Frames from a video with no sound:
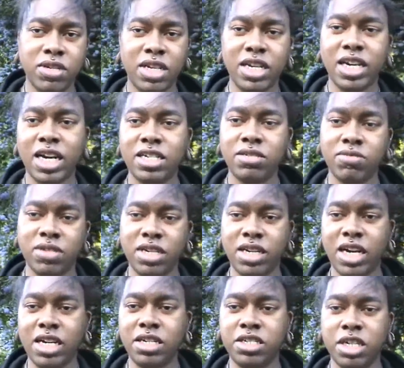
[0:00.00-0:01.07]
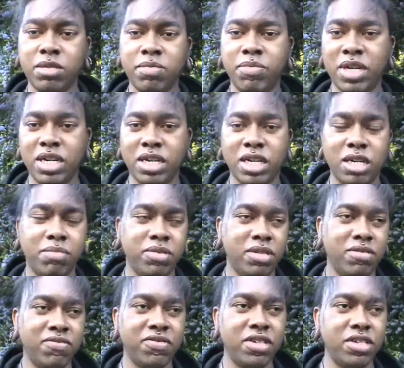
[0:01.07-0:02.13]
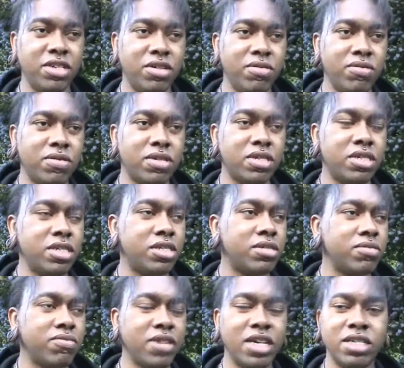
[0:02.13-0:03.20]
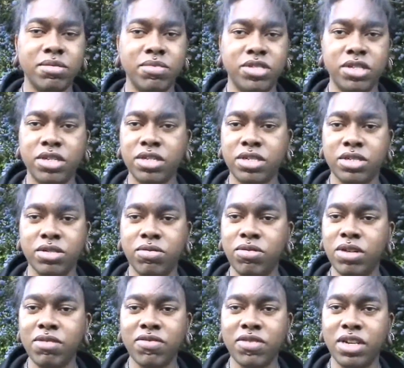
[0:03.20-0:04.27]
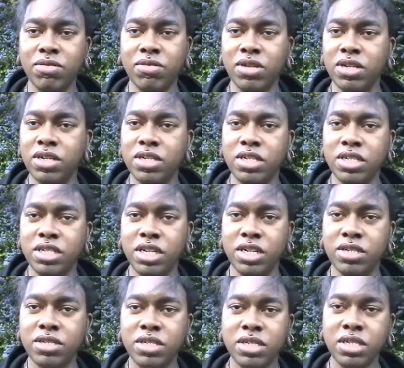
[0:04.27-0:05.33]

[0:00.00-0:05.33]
I got jumped by a couple of, you know, just random jerks or whoever they were. You know?